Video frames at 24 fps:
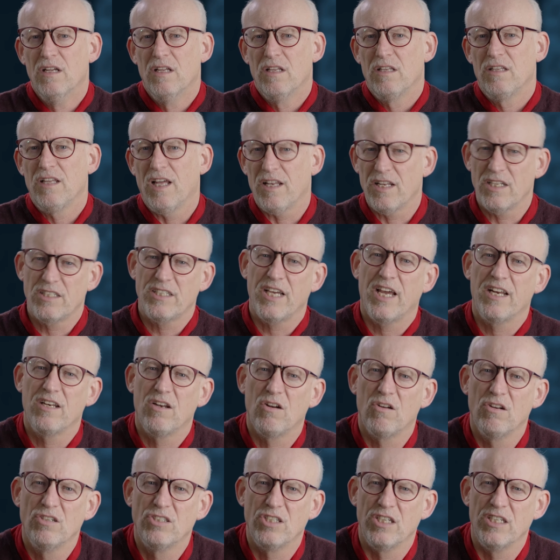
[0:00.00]
The other
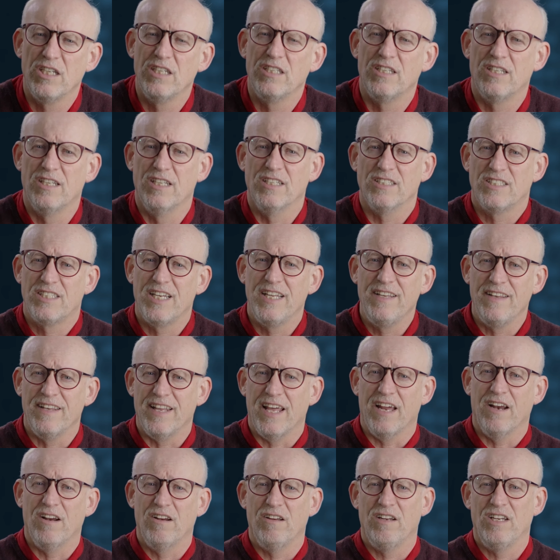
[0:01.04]
technology that's in
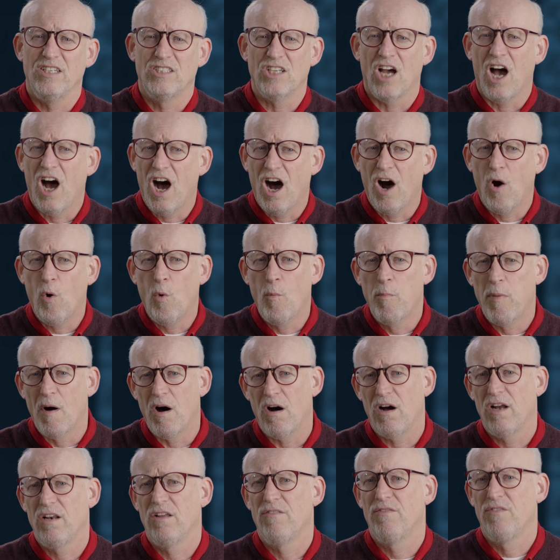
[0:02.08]
there is a whole
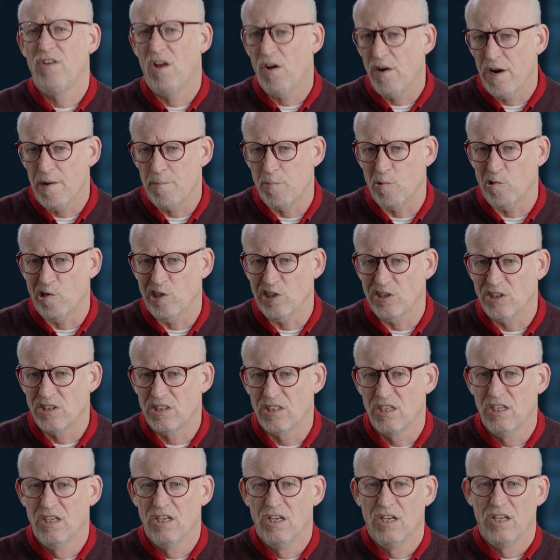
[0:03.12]
pile of
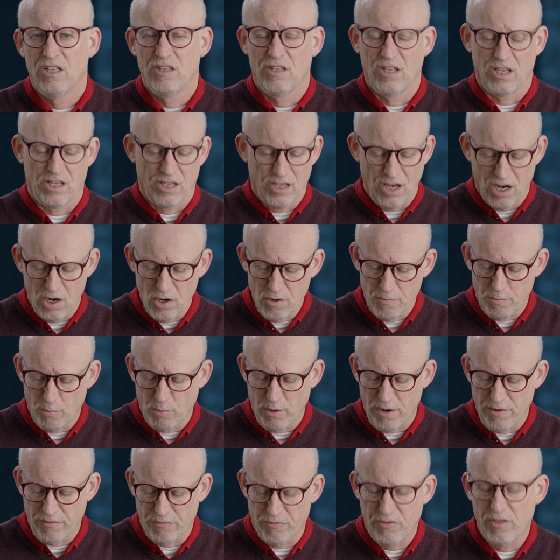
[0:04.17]
libraries that cope
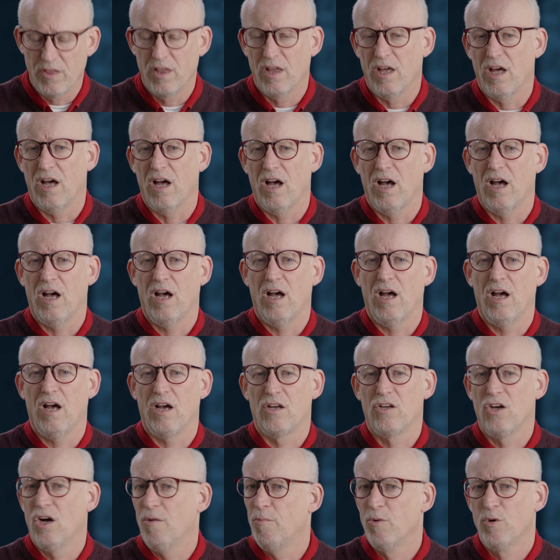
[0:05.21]
with
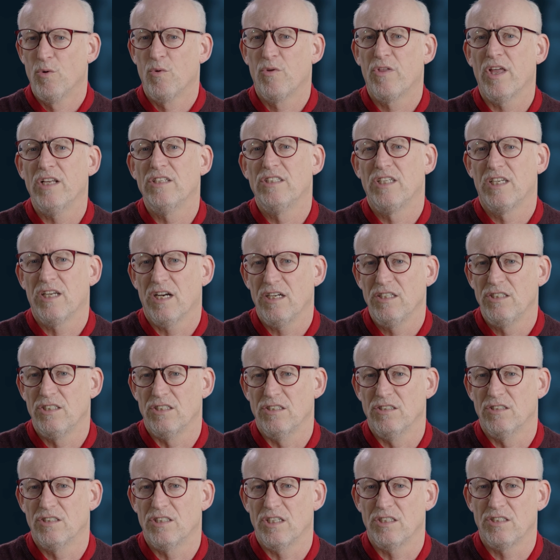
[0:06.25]
common
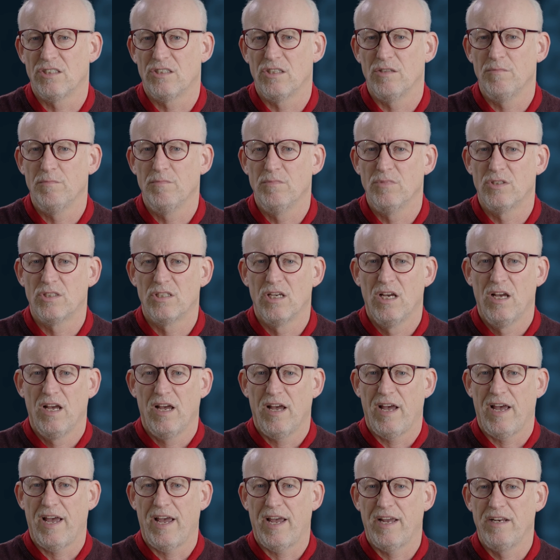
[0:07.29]
authentication systems
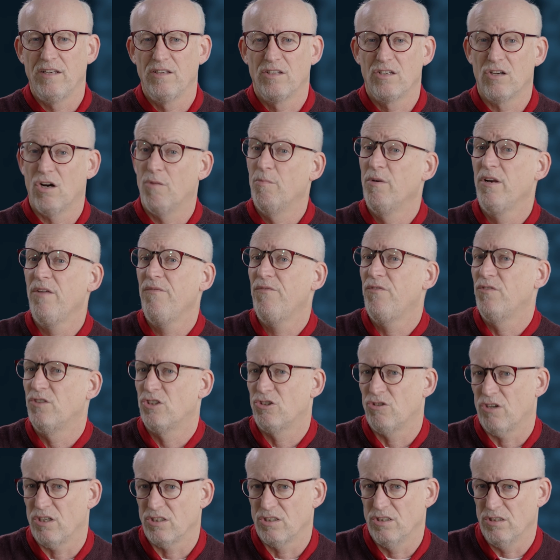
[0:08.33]
and common
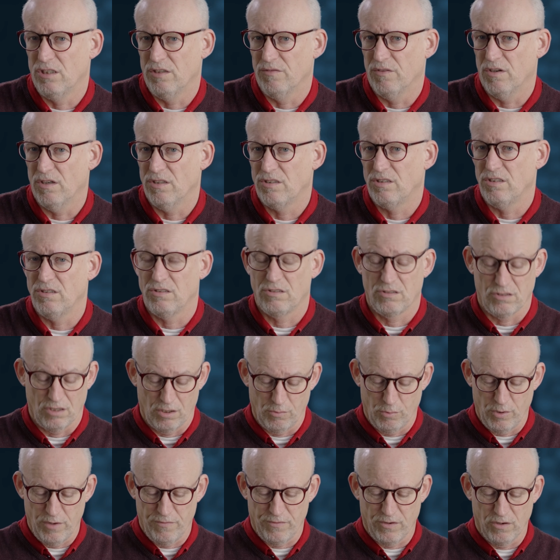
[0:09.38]
infrastructure devices. So
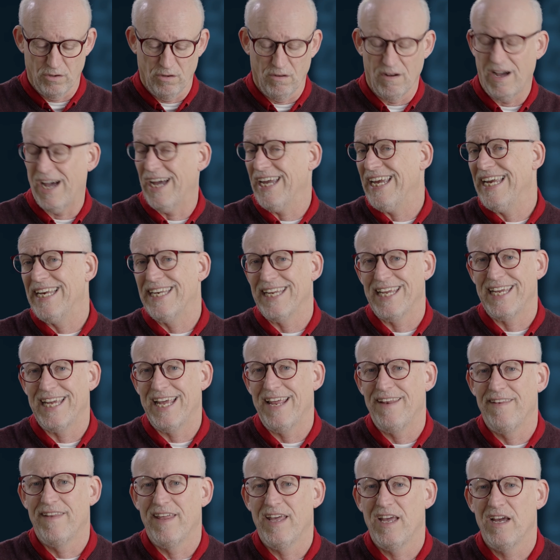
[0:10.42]
we've got AD
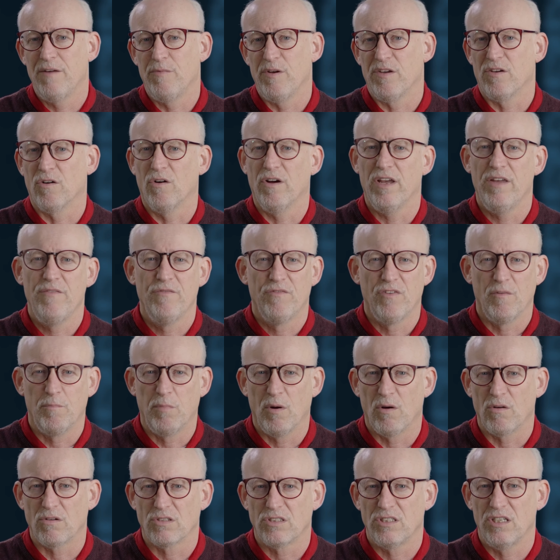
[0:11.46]
in there, we've got
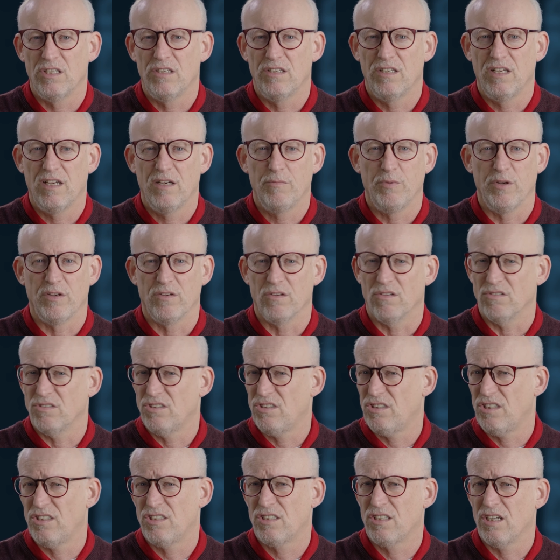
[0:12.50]
Infoblox in there, we've got
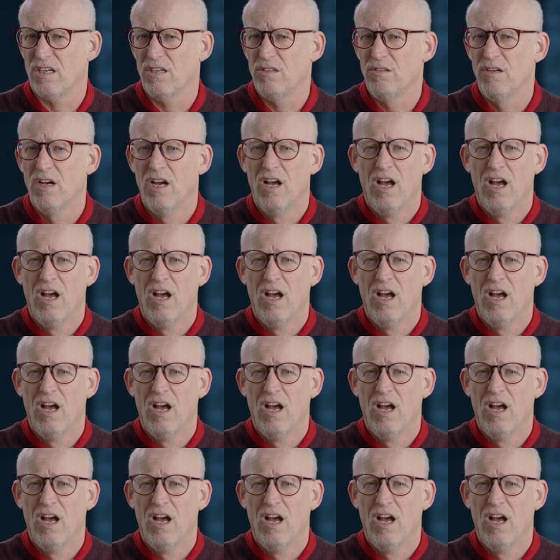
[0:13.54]
Cisco,